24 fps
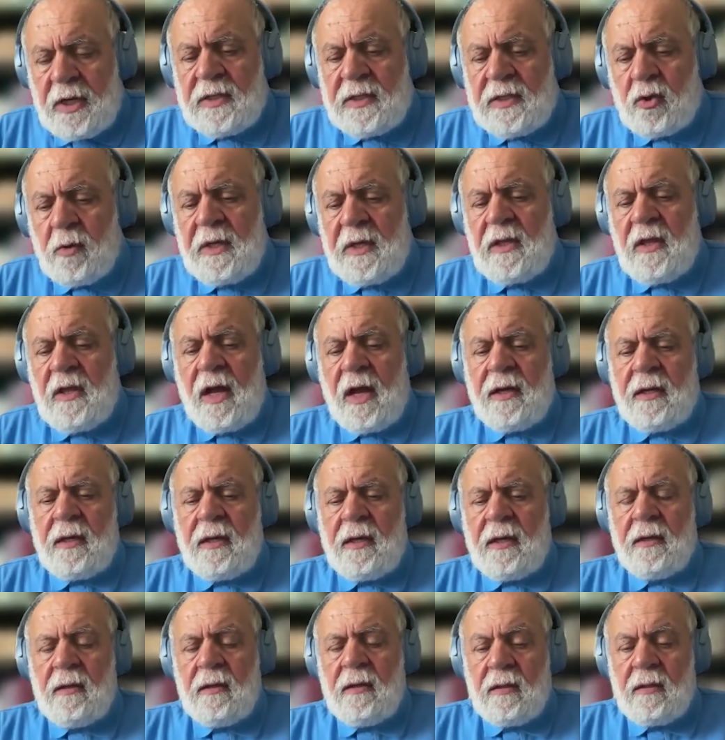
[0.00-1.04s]
is to be
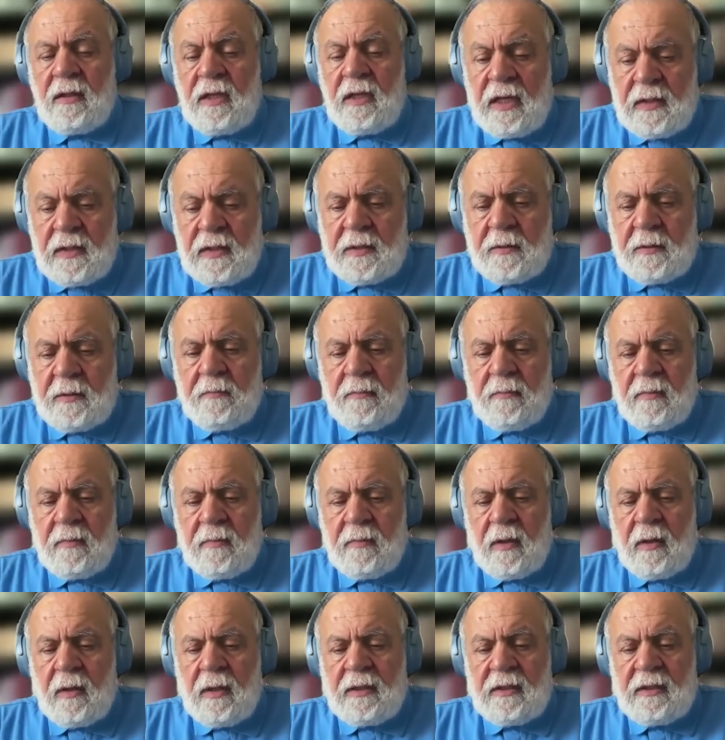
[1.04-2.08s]
done? These
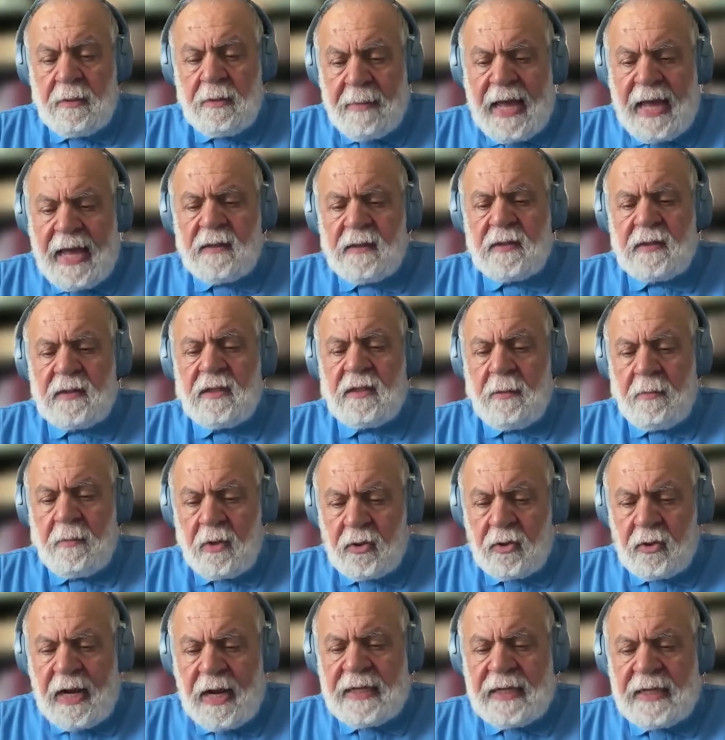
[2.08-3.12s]
demands,
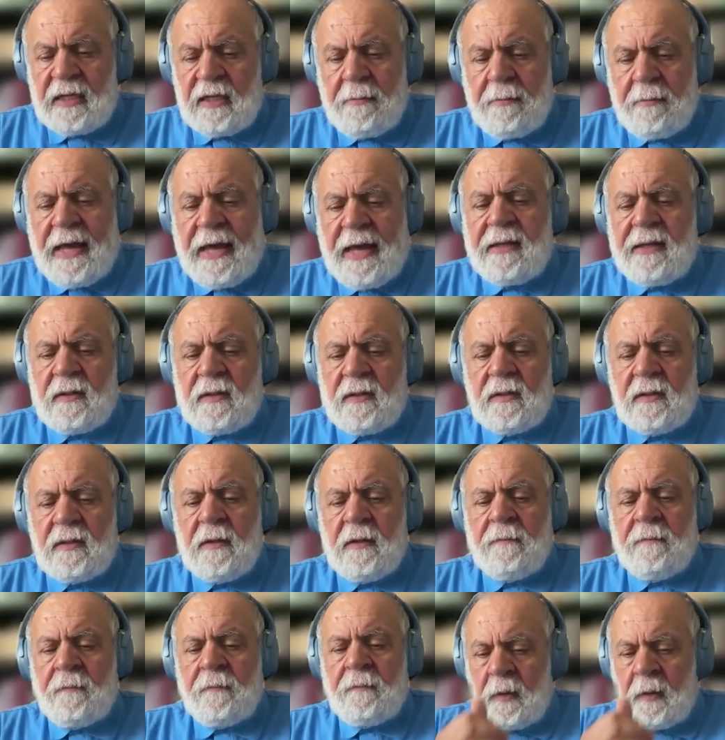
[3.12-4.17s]
democratic demands,
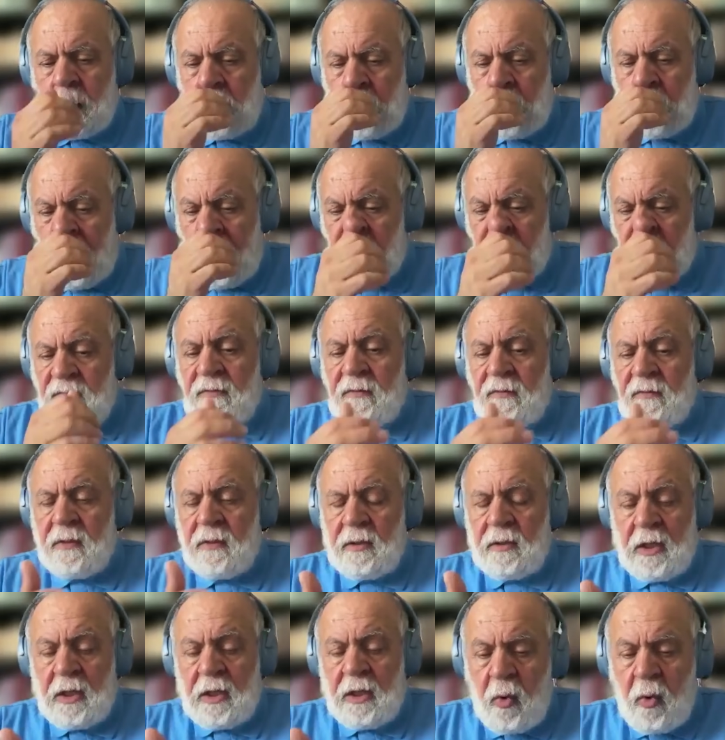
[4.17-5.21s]
rights of
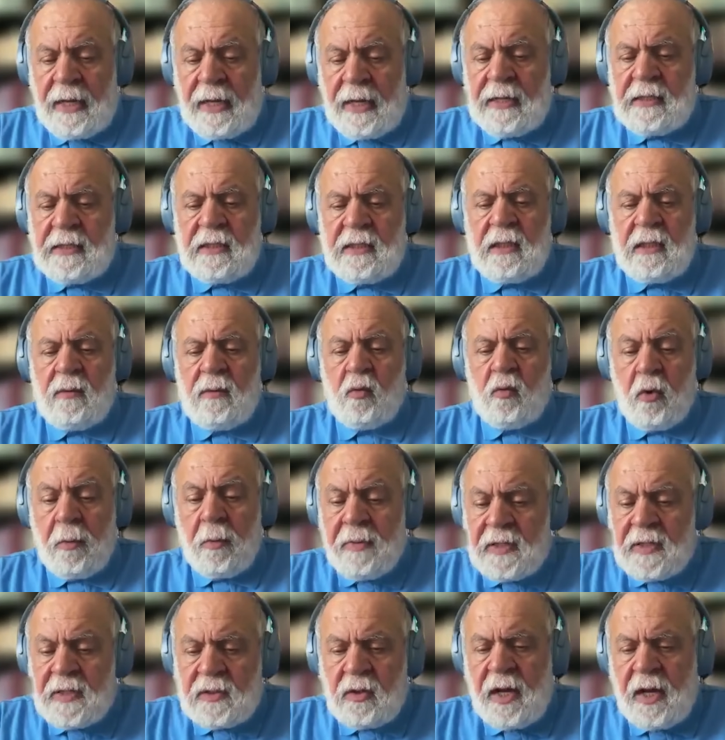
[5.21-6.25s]
equality,
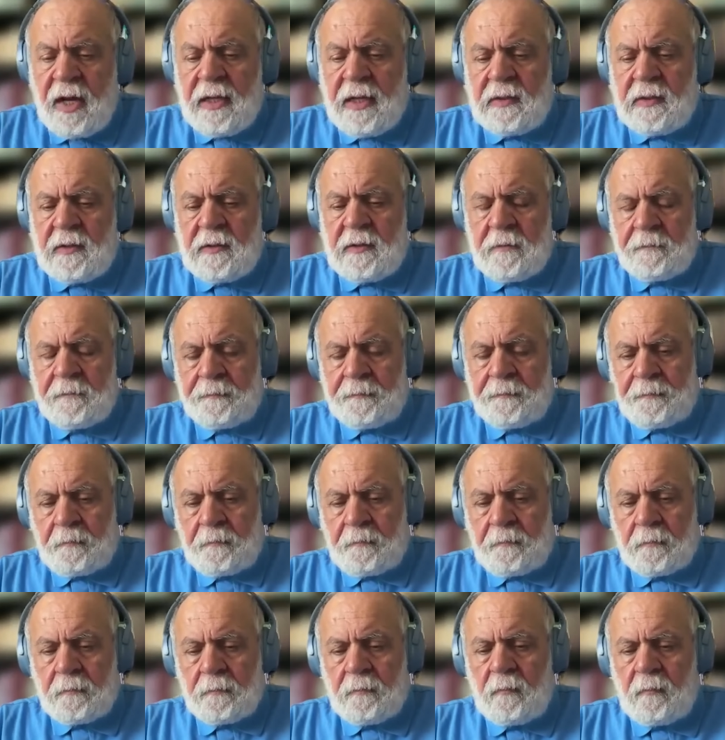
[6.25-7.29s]
women's rights,
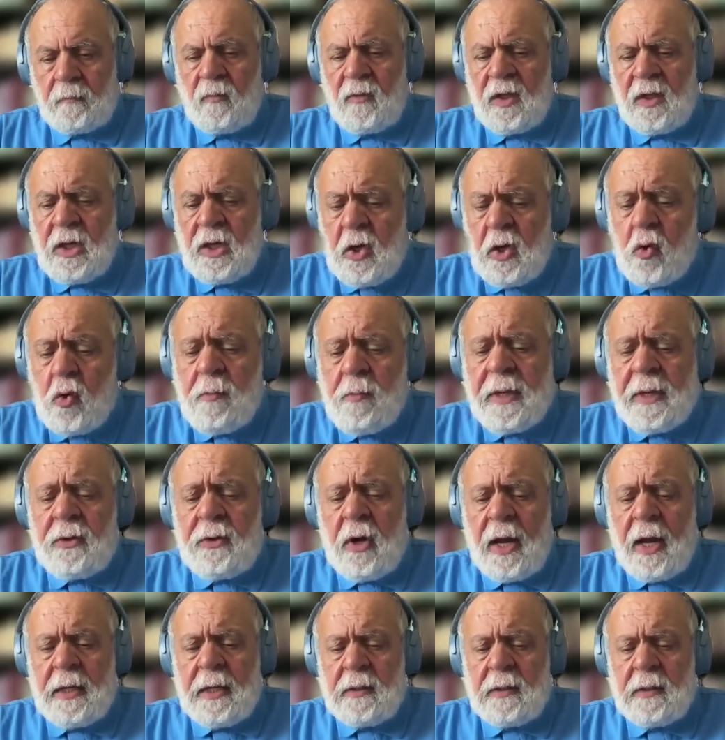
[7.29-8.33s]
human
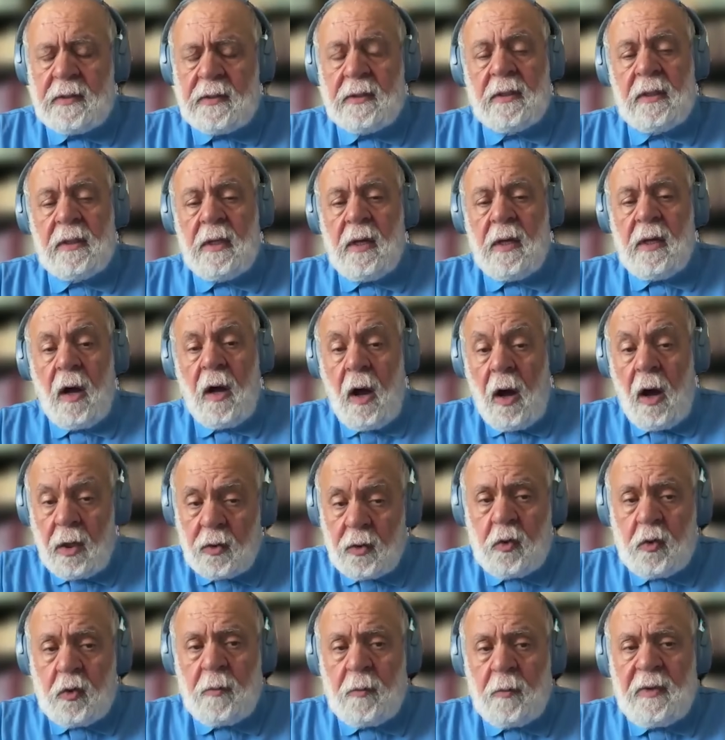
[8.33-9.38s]
rights,
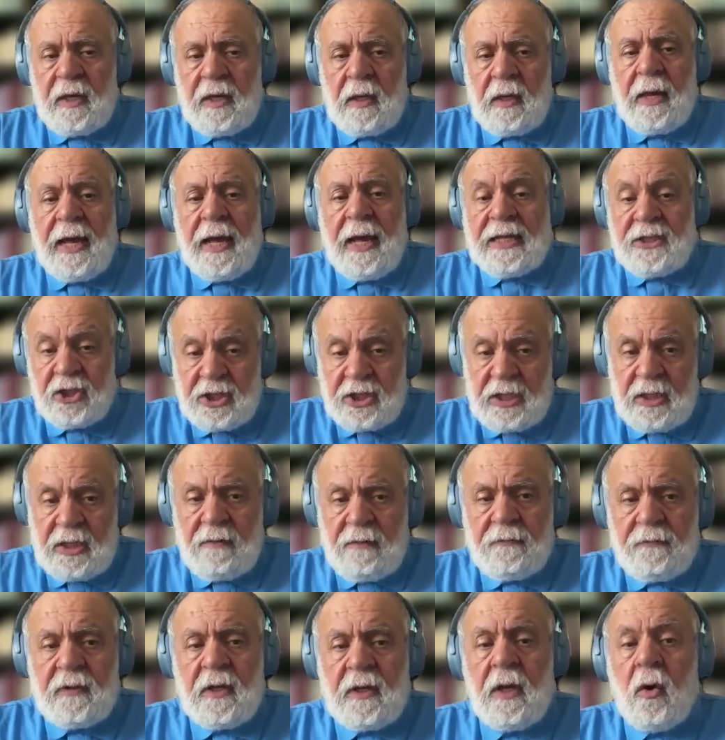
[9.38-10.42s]
ought to be
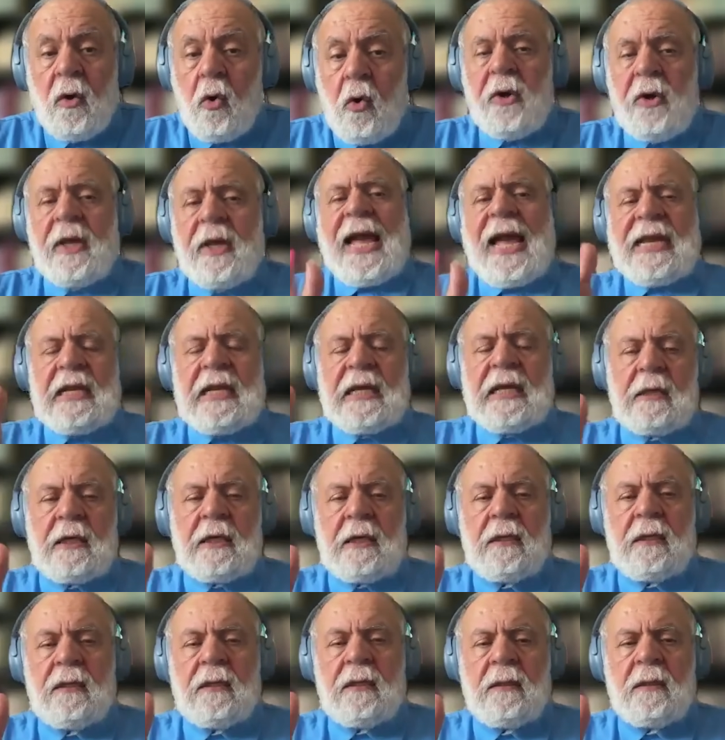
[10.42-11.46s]
achieved
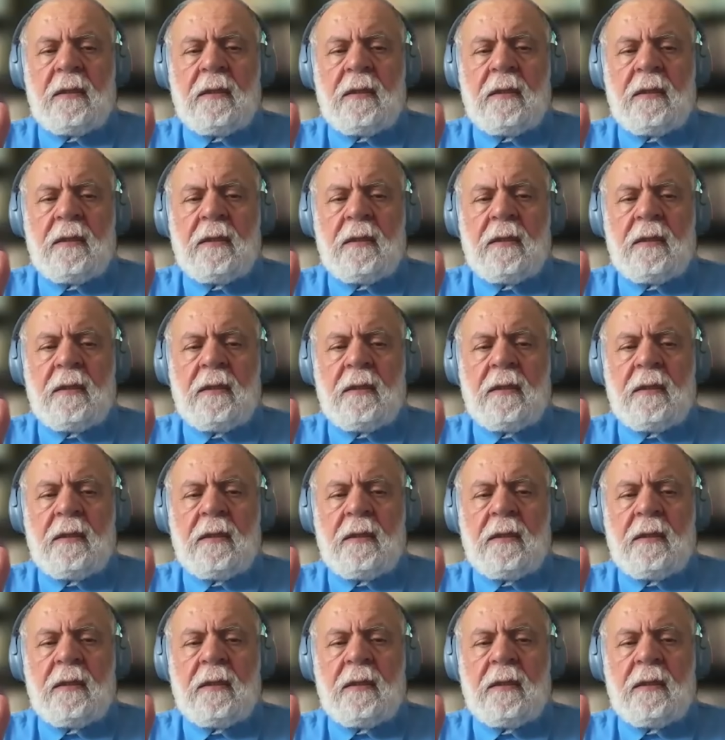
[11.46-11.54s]
organically,